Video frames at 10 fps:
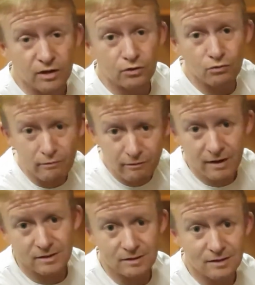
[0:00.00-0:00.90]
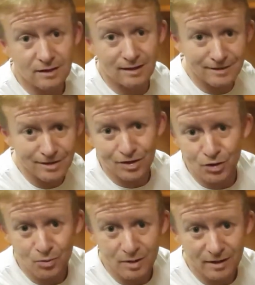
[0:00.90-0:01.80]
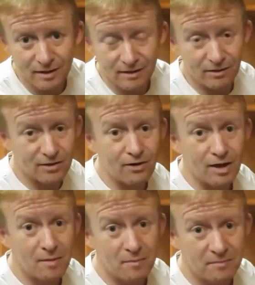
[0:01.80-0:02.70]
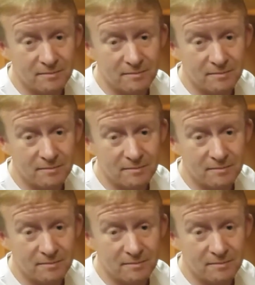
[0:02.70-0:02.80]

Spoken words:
you're invested into cubing, like I am,